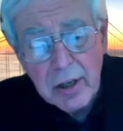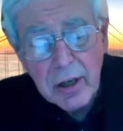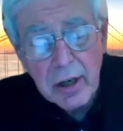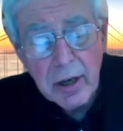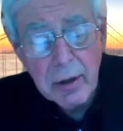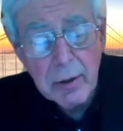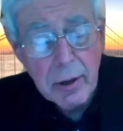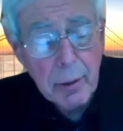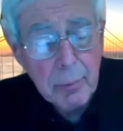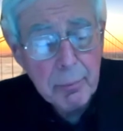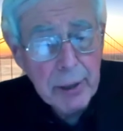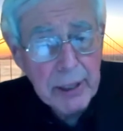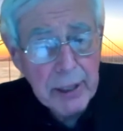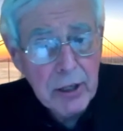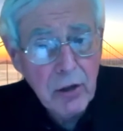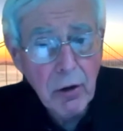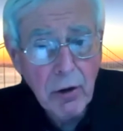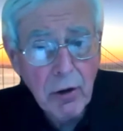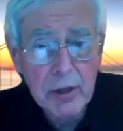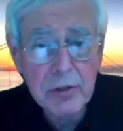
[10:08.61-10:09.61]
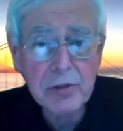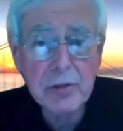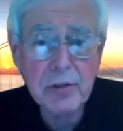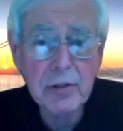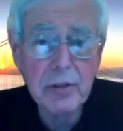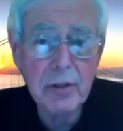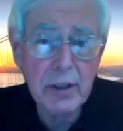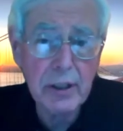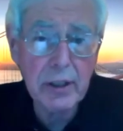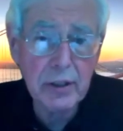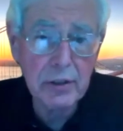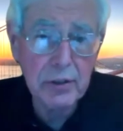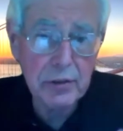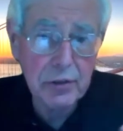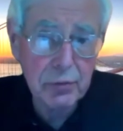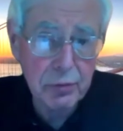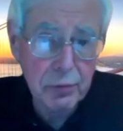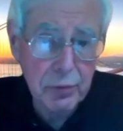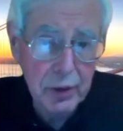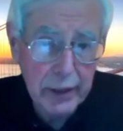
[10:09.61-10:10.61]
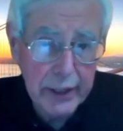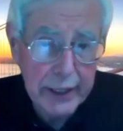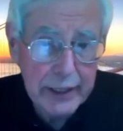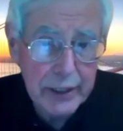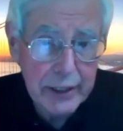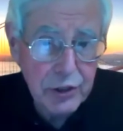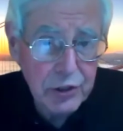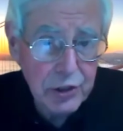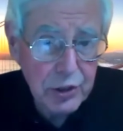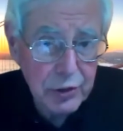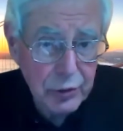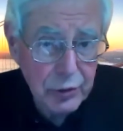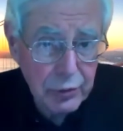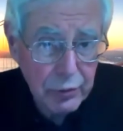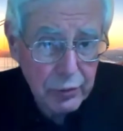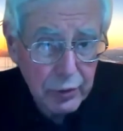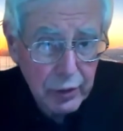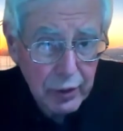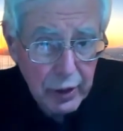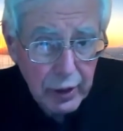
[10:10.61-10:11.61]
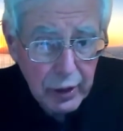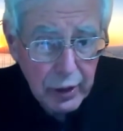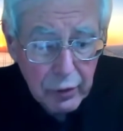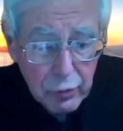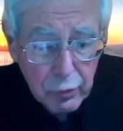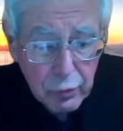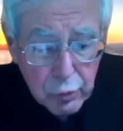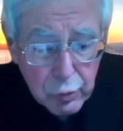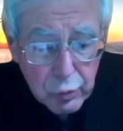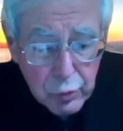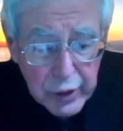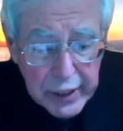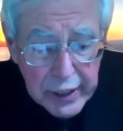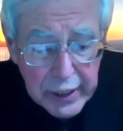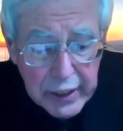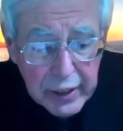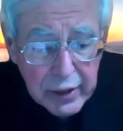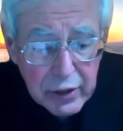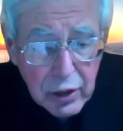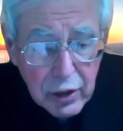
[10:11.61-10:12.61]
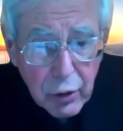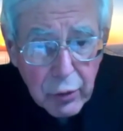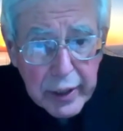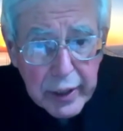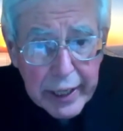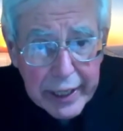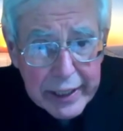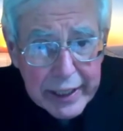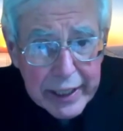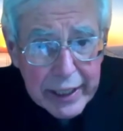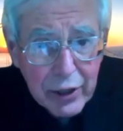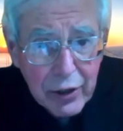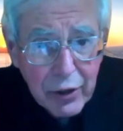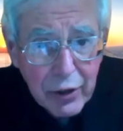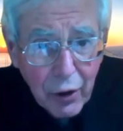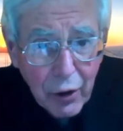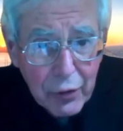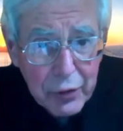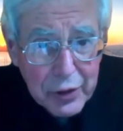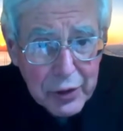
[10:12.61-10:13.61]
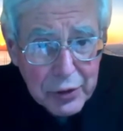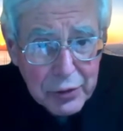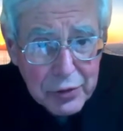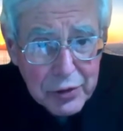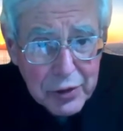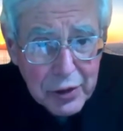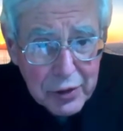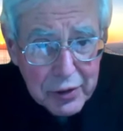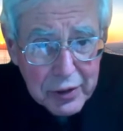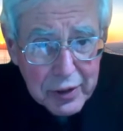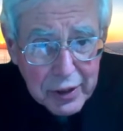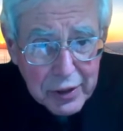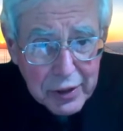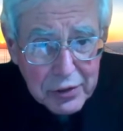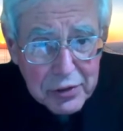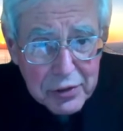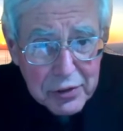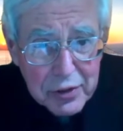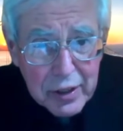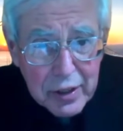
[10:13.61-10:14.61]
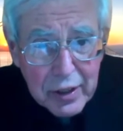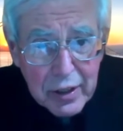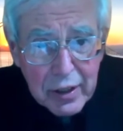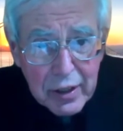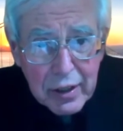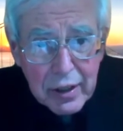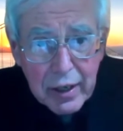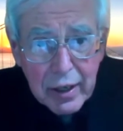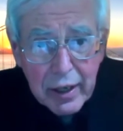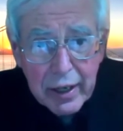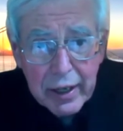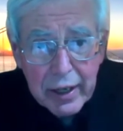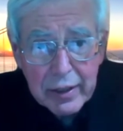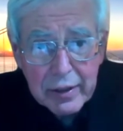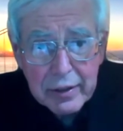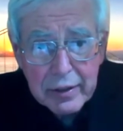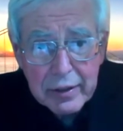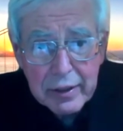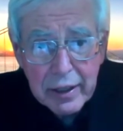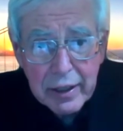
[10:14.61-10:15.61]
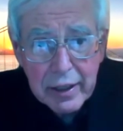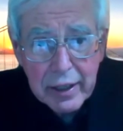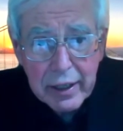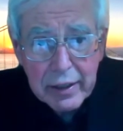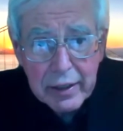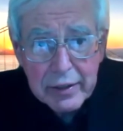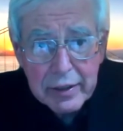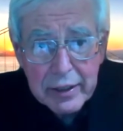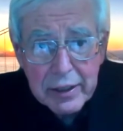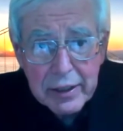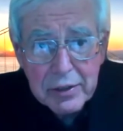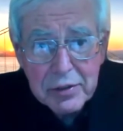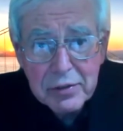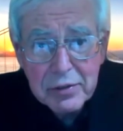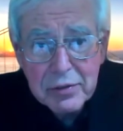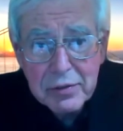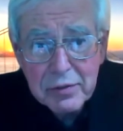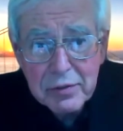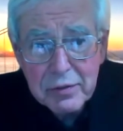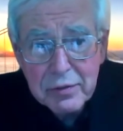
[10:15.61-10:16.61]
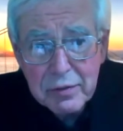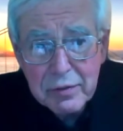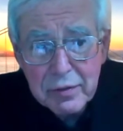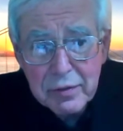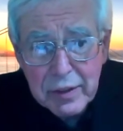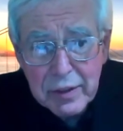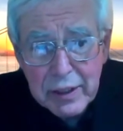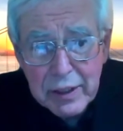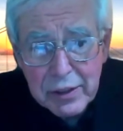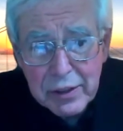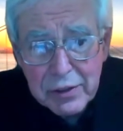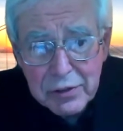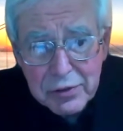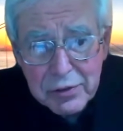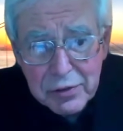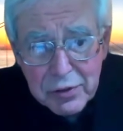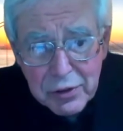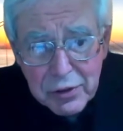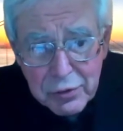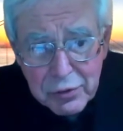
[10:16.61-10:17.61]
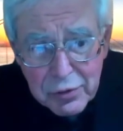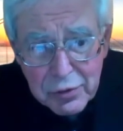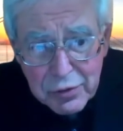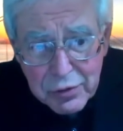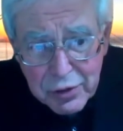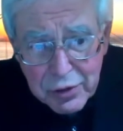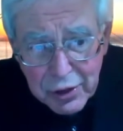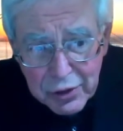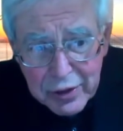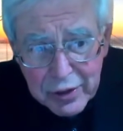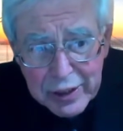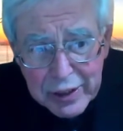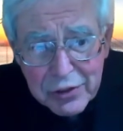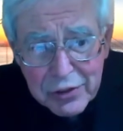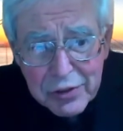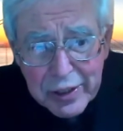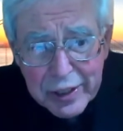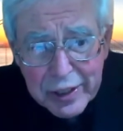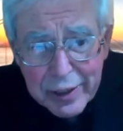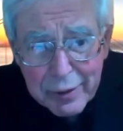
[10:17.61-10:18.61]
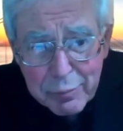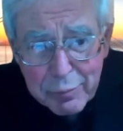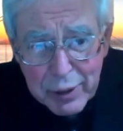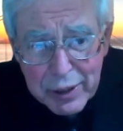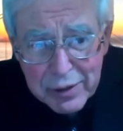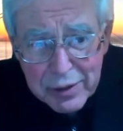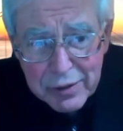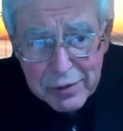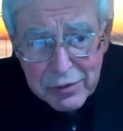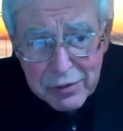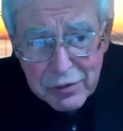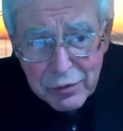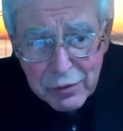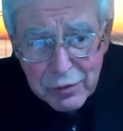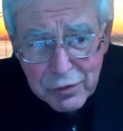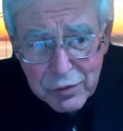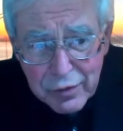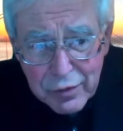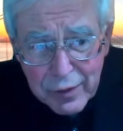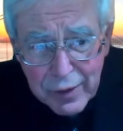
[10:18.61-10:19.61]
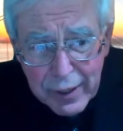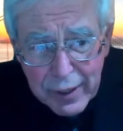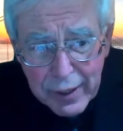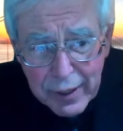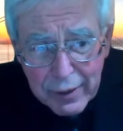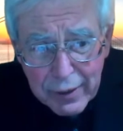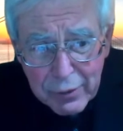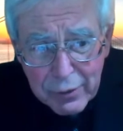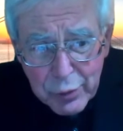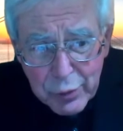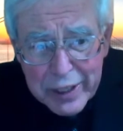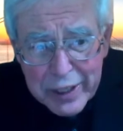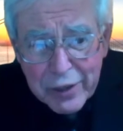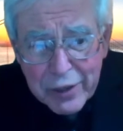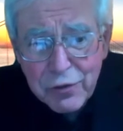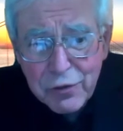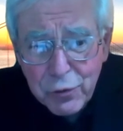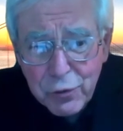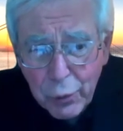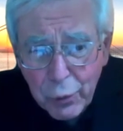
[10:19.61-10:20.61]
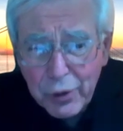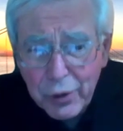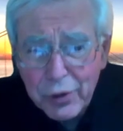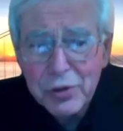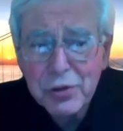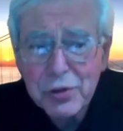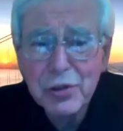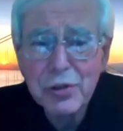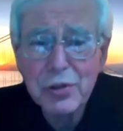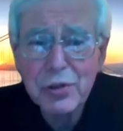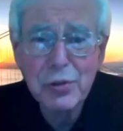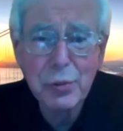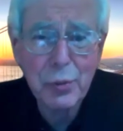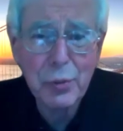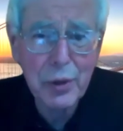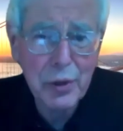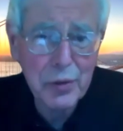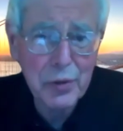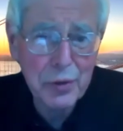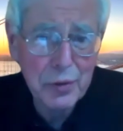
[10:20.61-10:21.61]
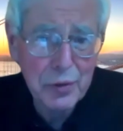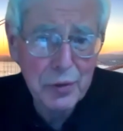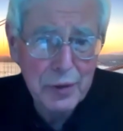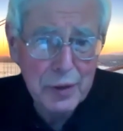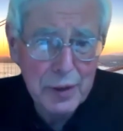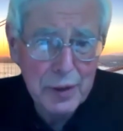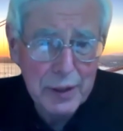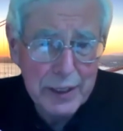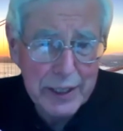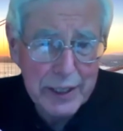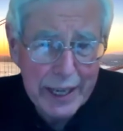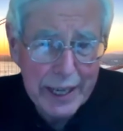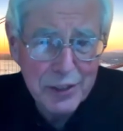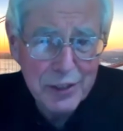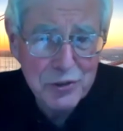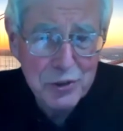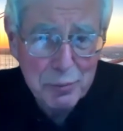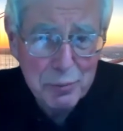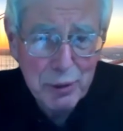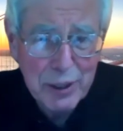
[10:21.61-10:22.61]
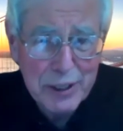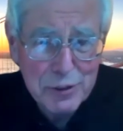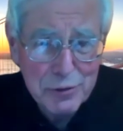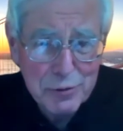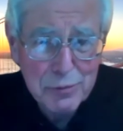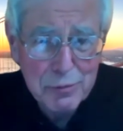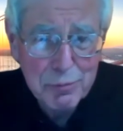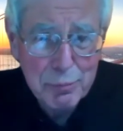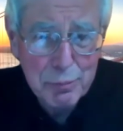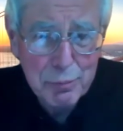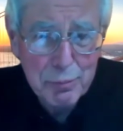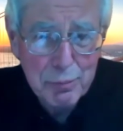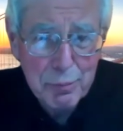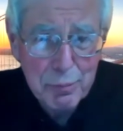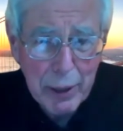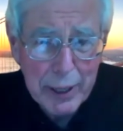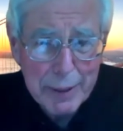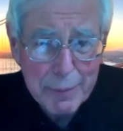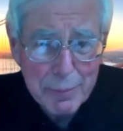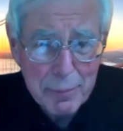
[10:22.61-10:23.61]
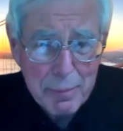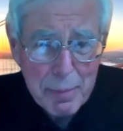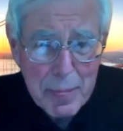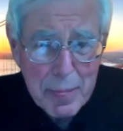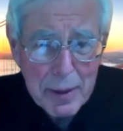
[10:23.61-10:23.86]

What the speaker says: a big cost is related to relocating all the utilities. And these utilities that have been reinforced with cast in place pipe